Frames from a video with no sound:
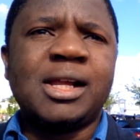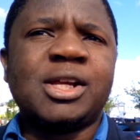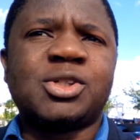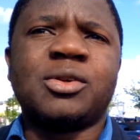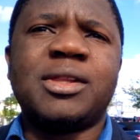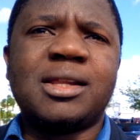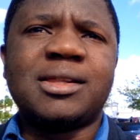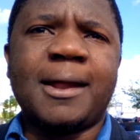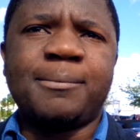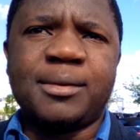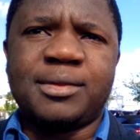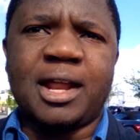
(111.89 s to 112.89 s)
So then
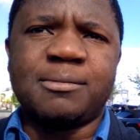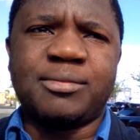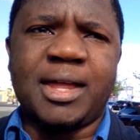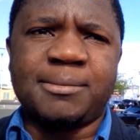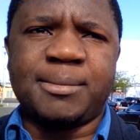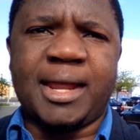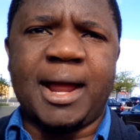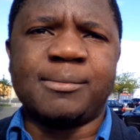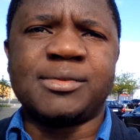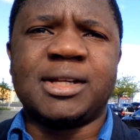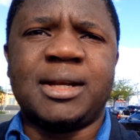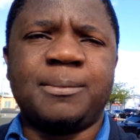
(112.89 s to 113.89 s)
that
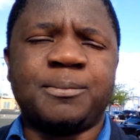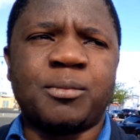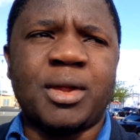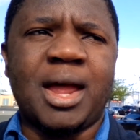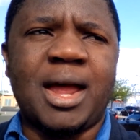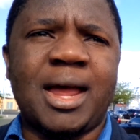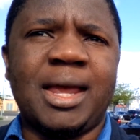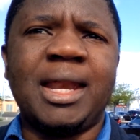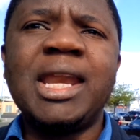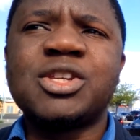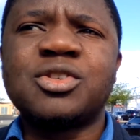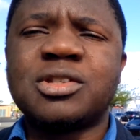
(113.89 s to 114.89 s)
becomes an
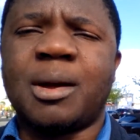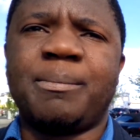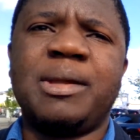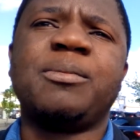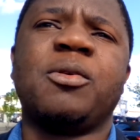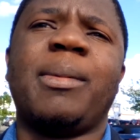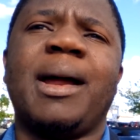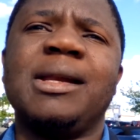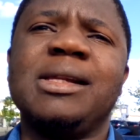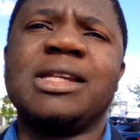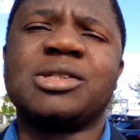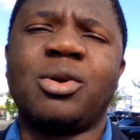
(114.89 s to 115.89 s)
issue to some people, but
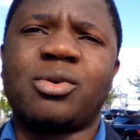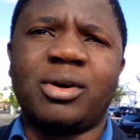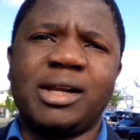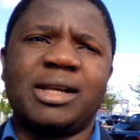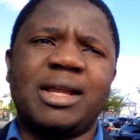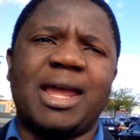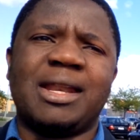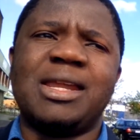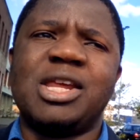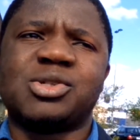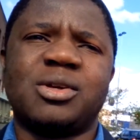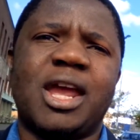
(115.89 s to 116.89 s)
it's not really
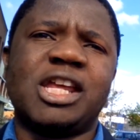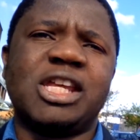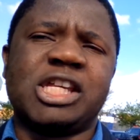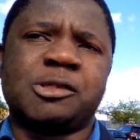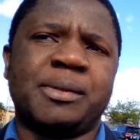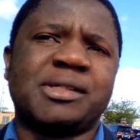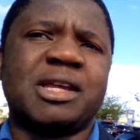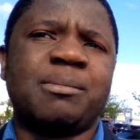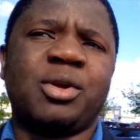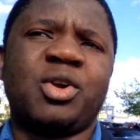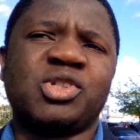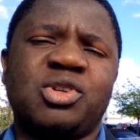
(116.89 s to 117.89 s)
an issue as per se,
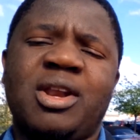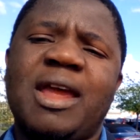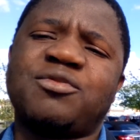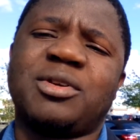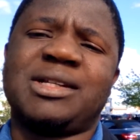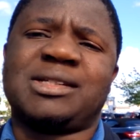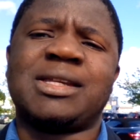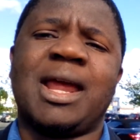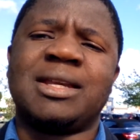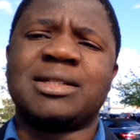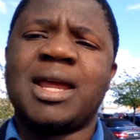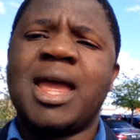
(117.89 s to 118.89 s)
because you really have to
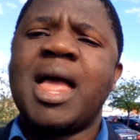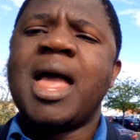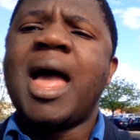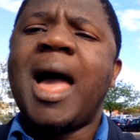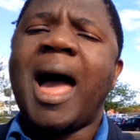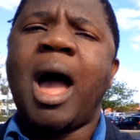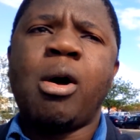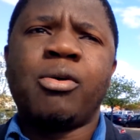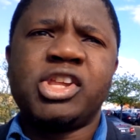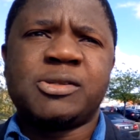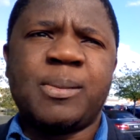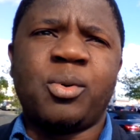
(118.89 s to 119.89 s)
understand how
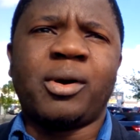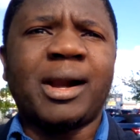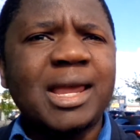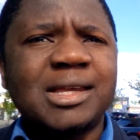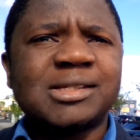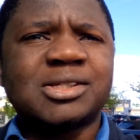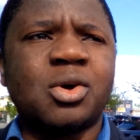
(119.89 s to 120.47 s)
these people are raised.